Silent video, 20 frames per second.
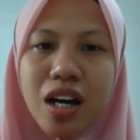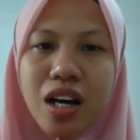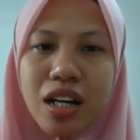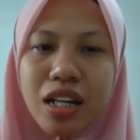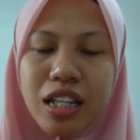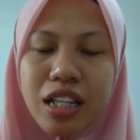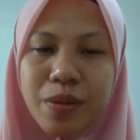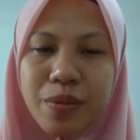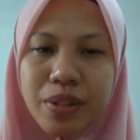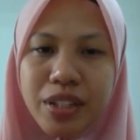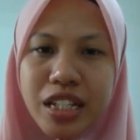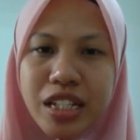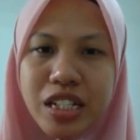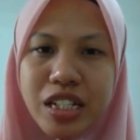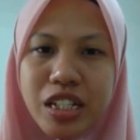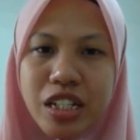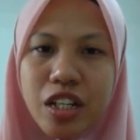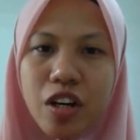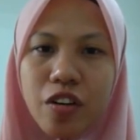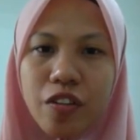Limitation
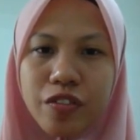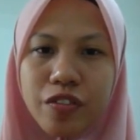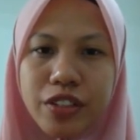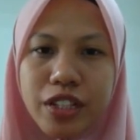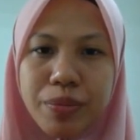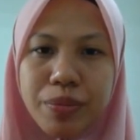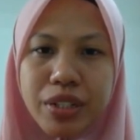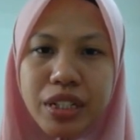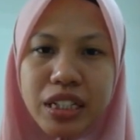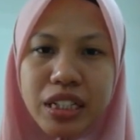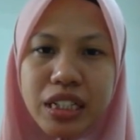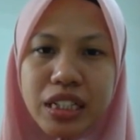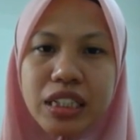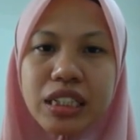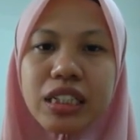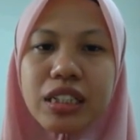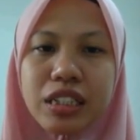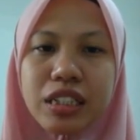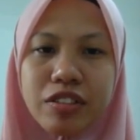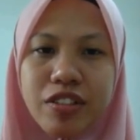of chemical
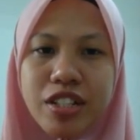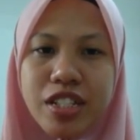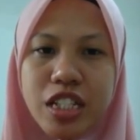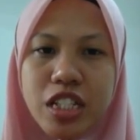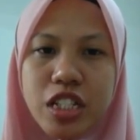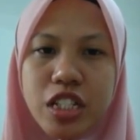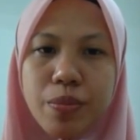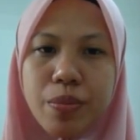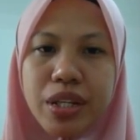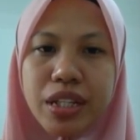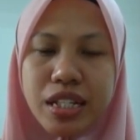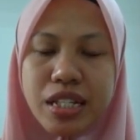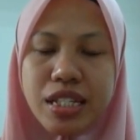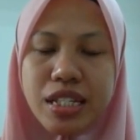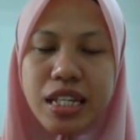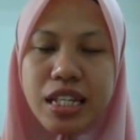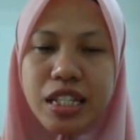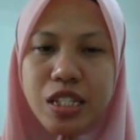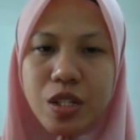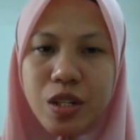transition metals
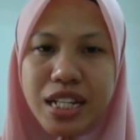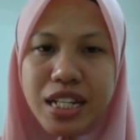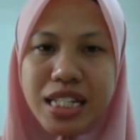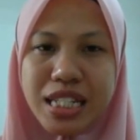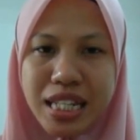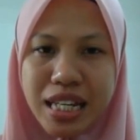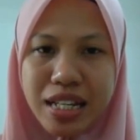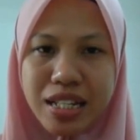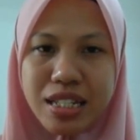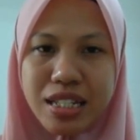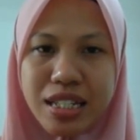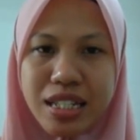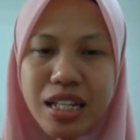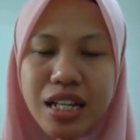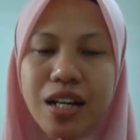in solar cells.